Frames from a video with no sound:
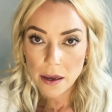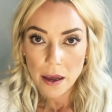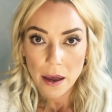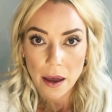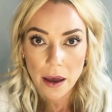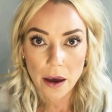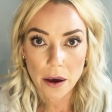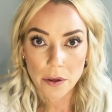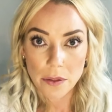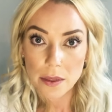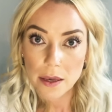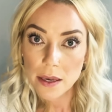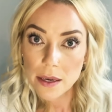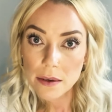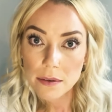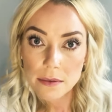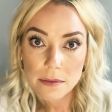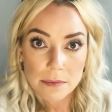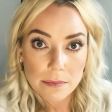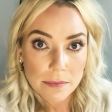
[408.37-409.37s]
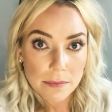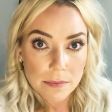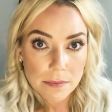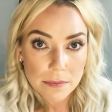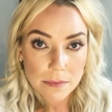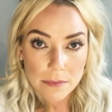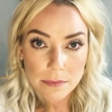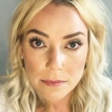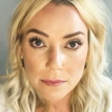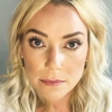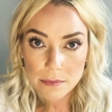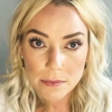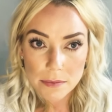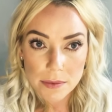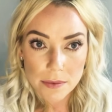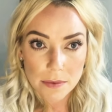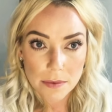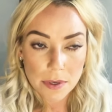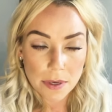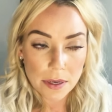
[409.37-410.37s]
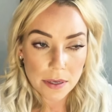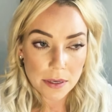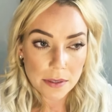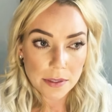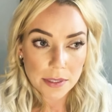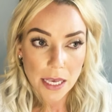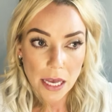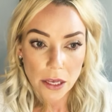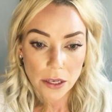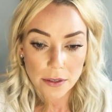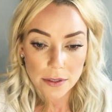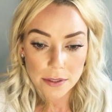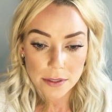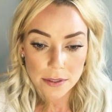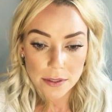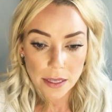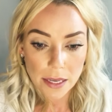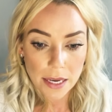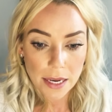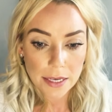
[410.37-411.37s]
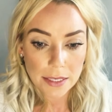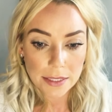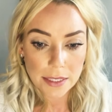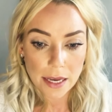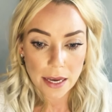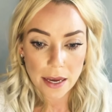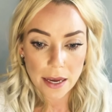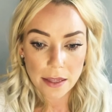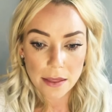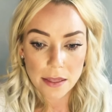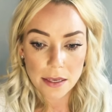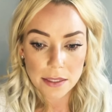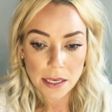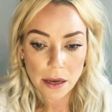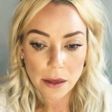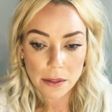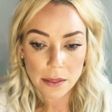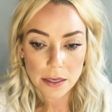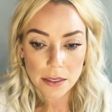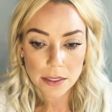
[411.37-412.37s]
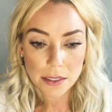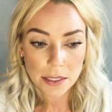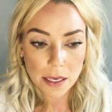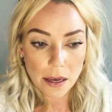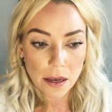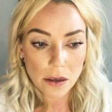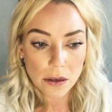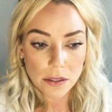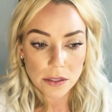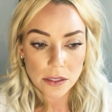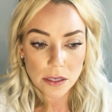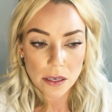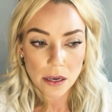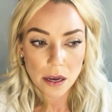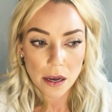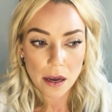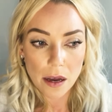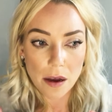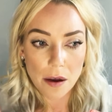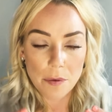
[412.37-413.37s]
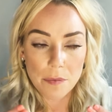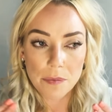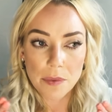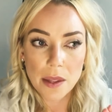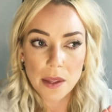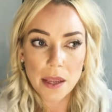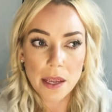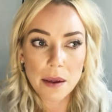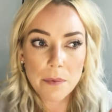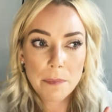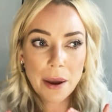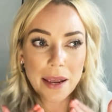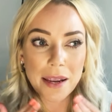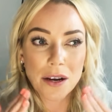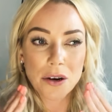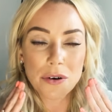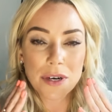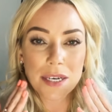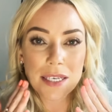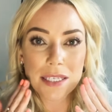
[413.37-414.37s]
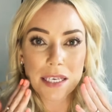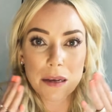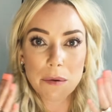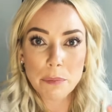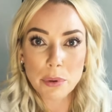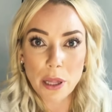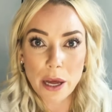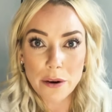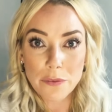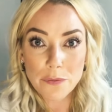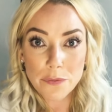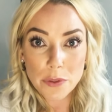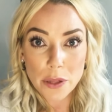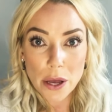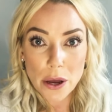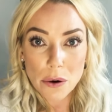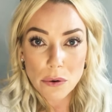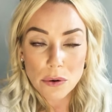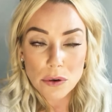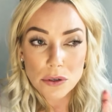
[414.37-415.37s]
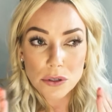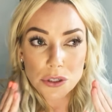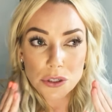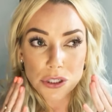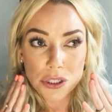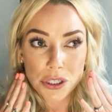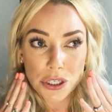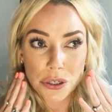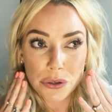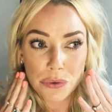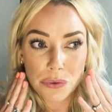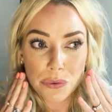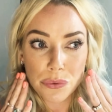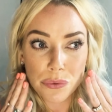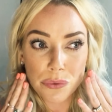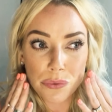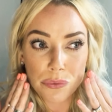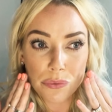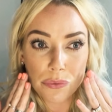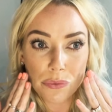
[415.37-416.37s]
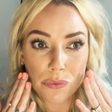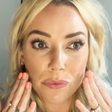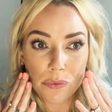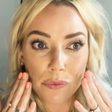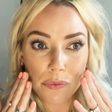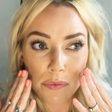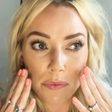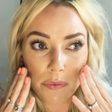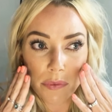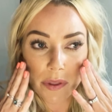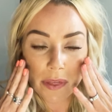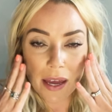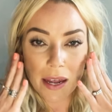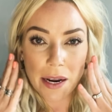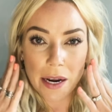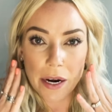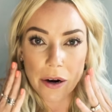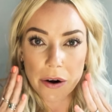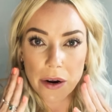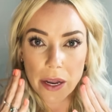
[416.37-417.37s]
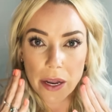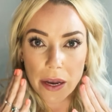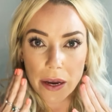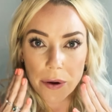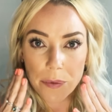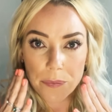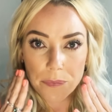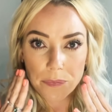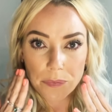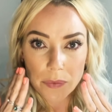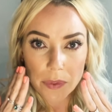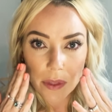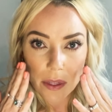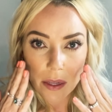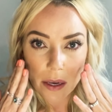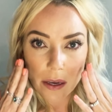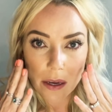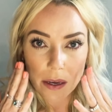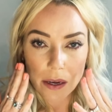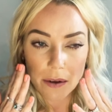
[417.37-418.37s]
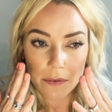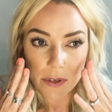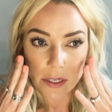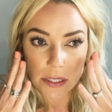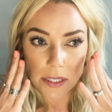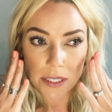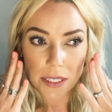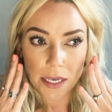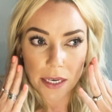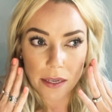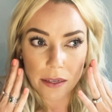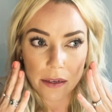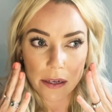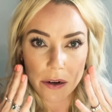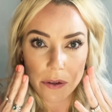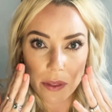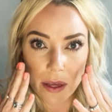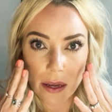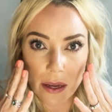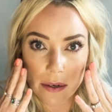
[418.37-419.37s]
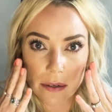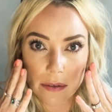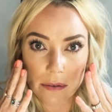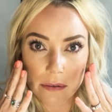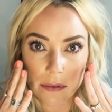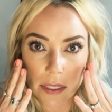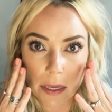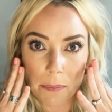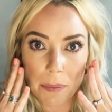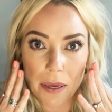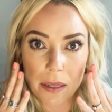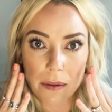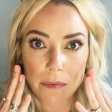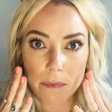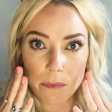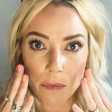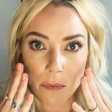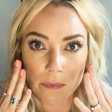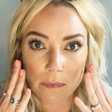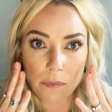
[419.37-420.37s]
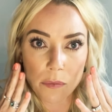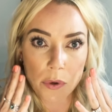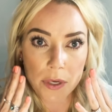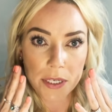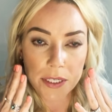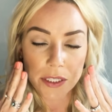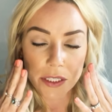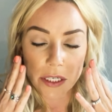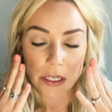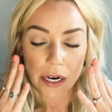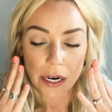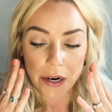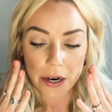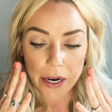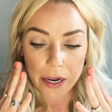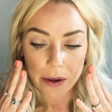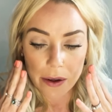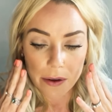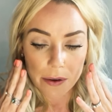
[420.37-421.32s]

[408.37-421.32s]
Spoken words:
Healthy cells, like I said, these healthy cells, by increasing blood flow to that area of your skin, that lipid moisture area.